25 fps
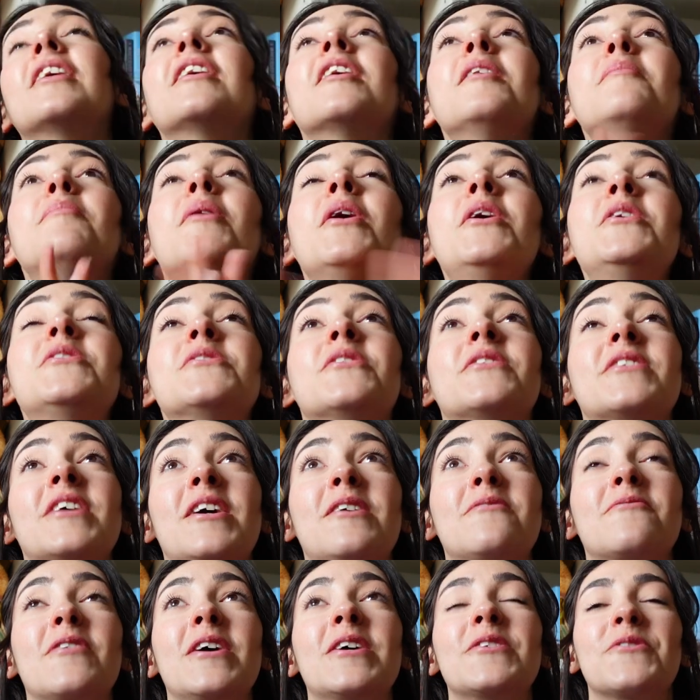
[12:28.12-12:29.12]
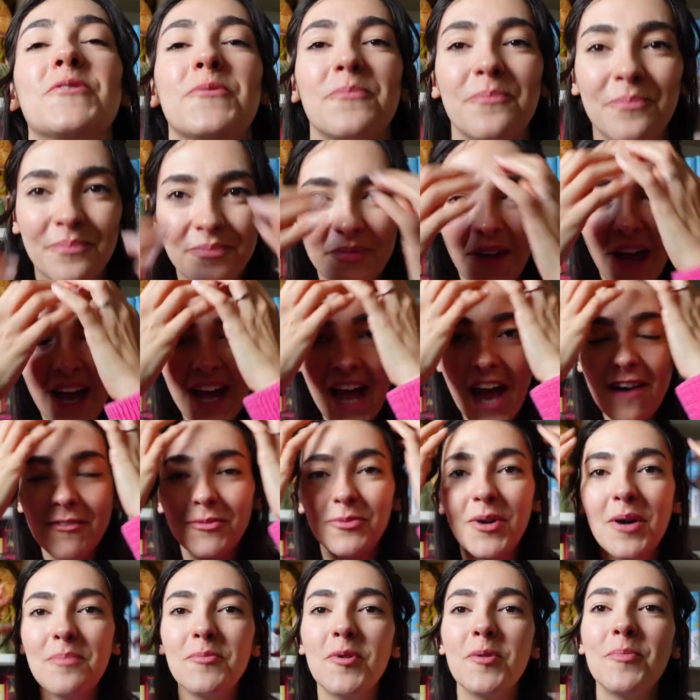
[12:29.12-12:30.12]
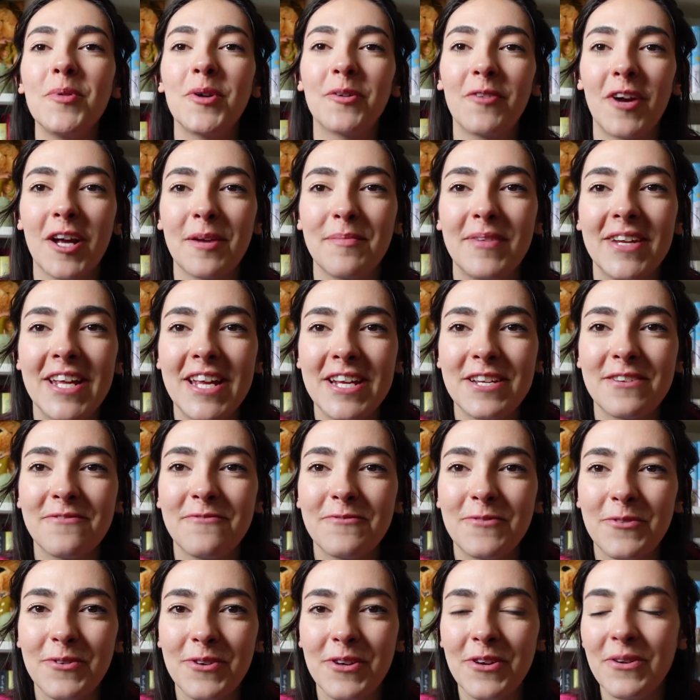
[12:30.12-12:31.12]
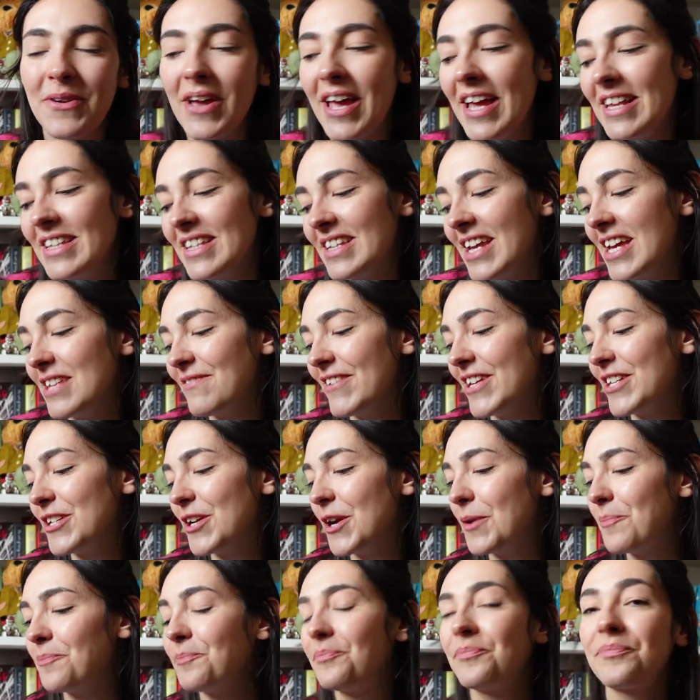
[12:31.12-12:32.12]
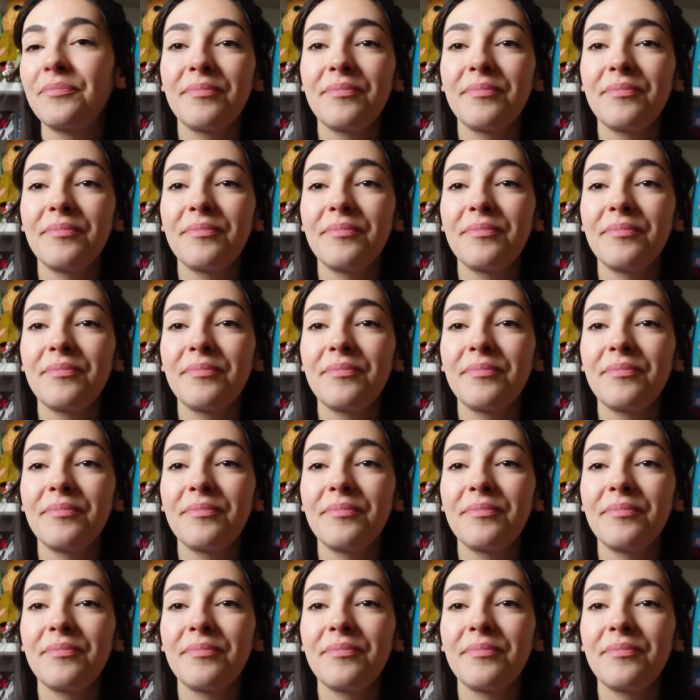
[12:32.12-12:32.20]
compose yourself, Rachel. I have one more book recommendation for you in today's video.